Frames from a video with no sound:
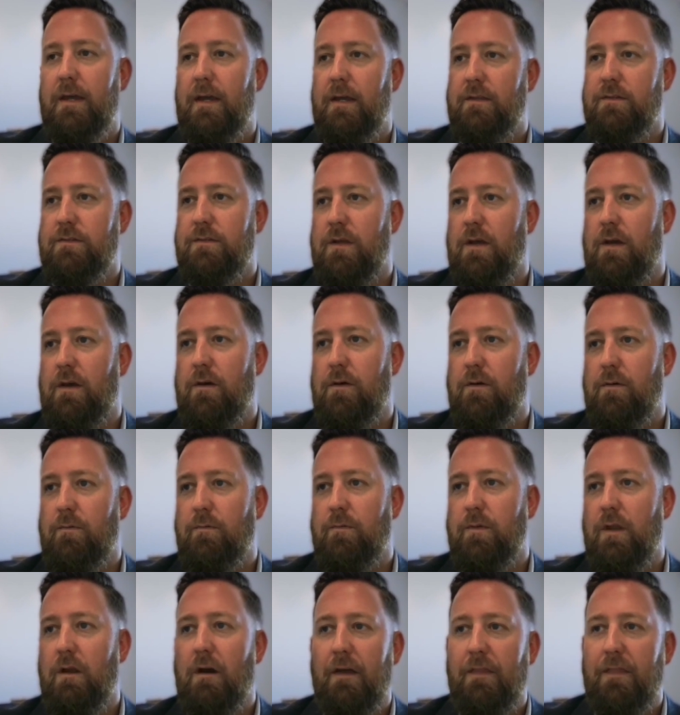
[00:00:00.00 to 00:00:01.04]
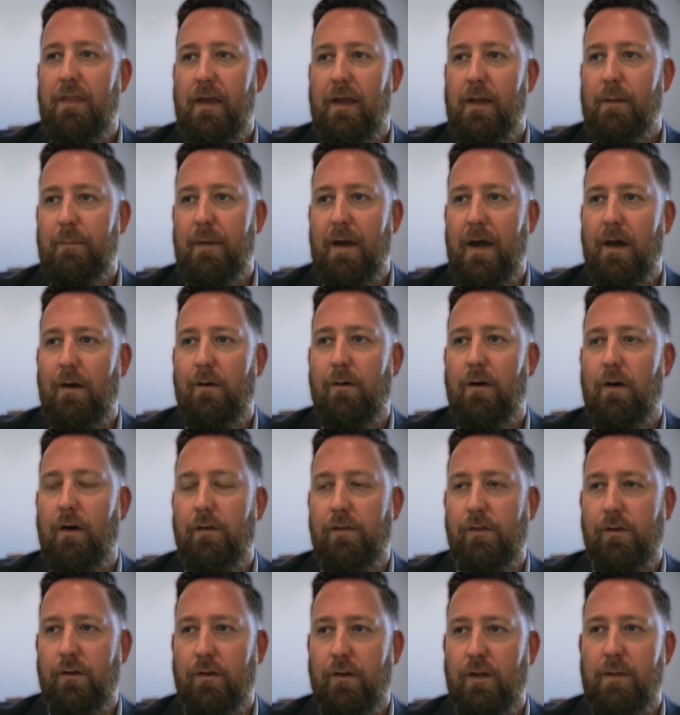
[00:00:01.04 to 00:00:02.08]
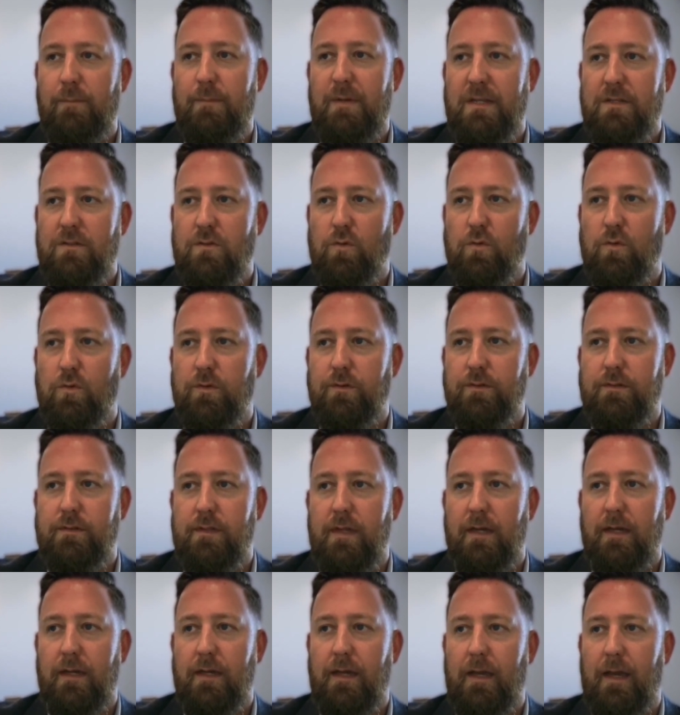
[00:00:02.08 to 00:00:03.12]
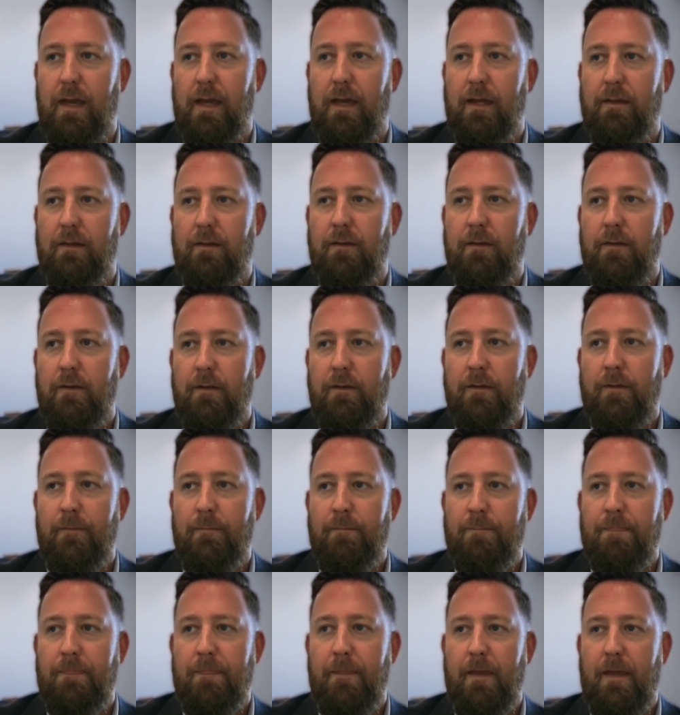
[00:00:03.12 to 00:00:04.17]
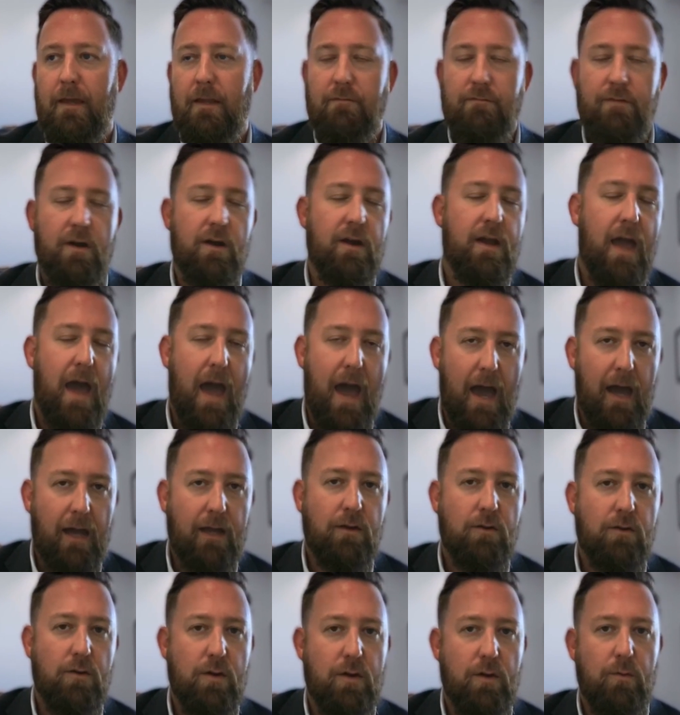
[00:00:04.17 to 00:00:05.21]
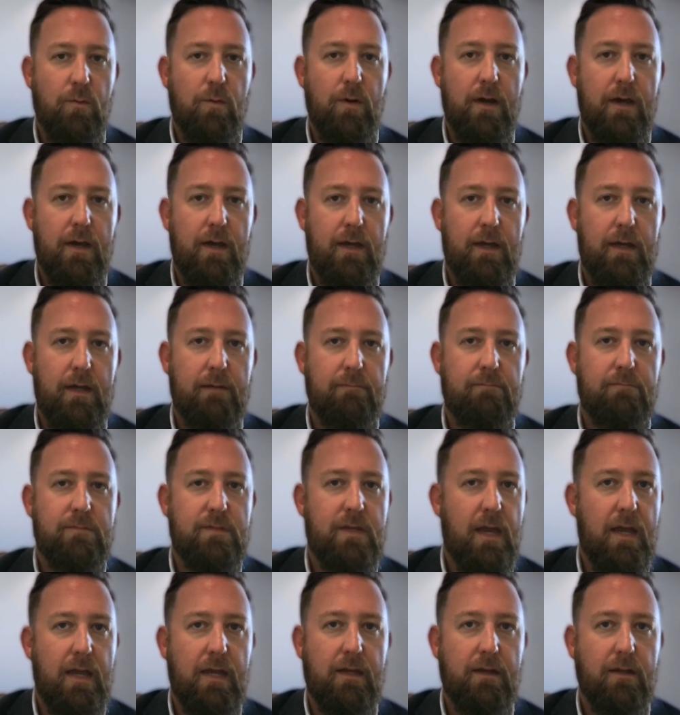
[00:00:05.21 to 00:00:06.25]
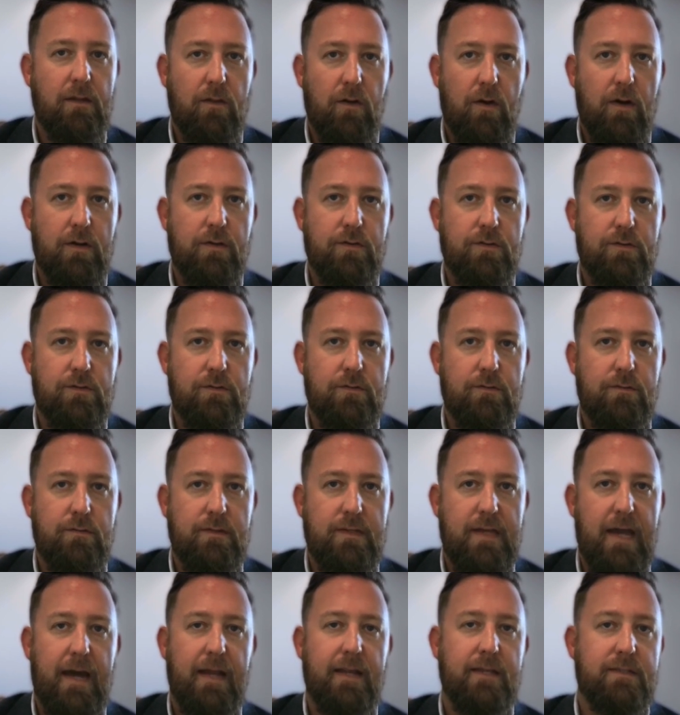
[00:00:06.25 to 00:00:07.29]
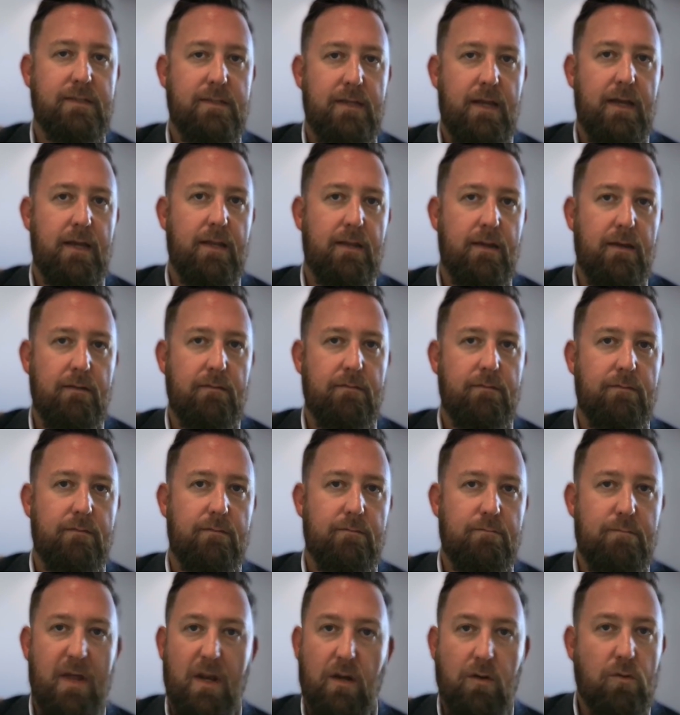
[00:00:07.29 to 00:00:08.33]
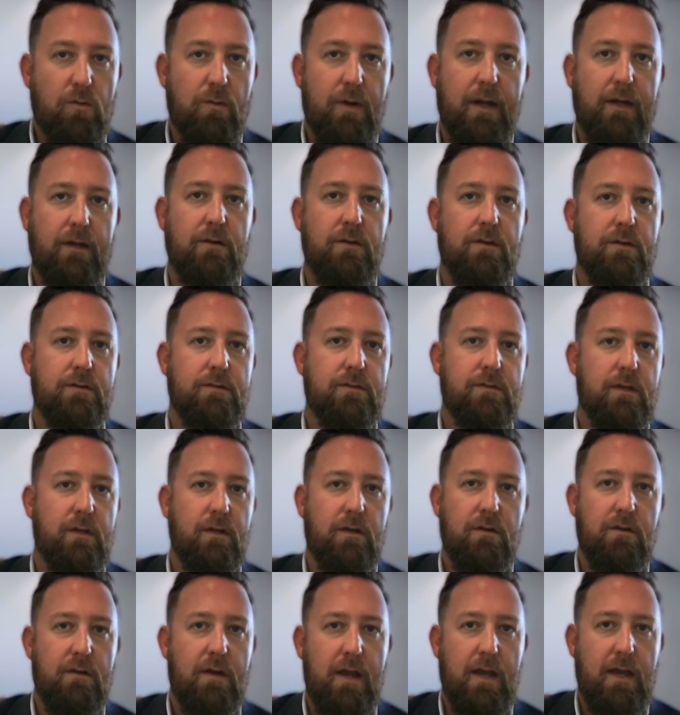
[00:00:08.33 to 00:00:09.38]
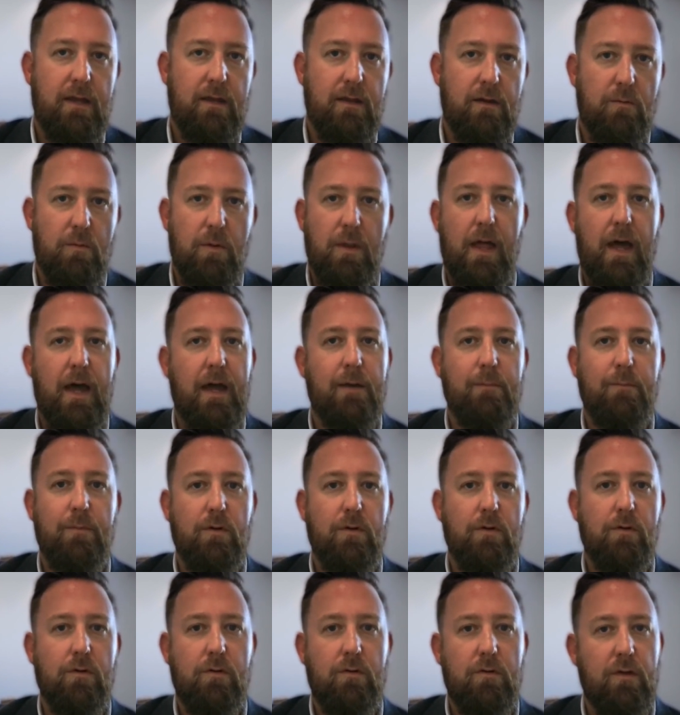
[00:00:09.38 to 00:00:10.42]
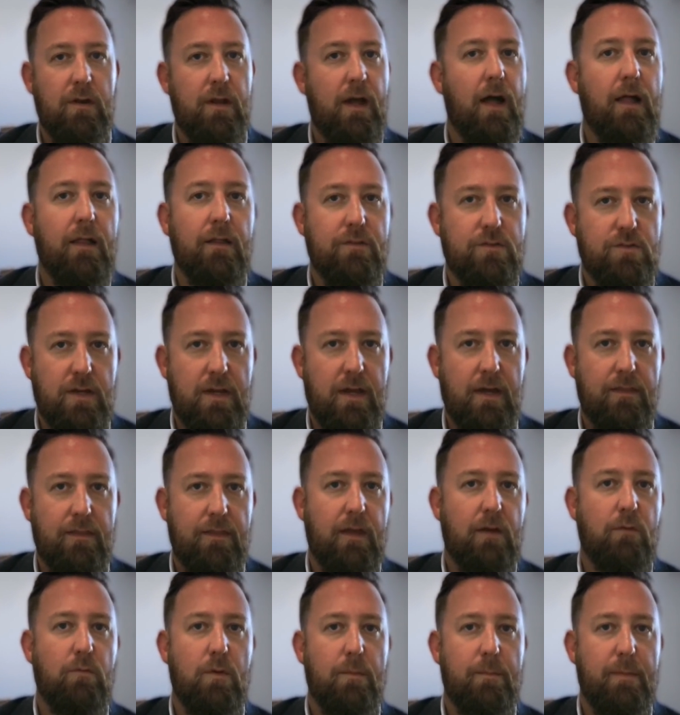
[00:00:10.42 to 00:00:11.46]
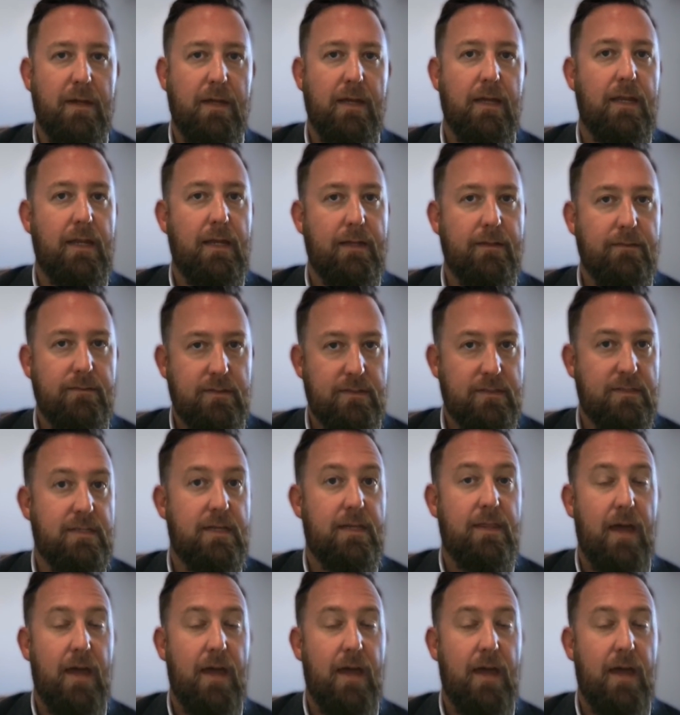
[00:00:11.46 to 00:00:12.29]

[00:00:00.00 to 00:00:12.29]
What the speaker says: And so, I think about, are there going to be tools that can, in a very accurate way, take a large data set of medical records and create a reliable chronology? I think we're beginning to see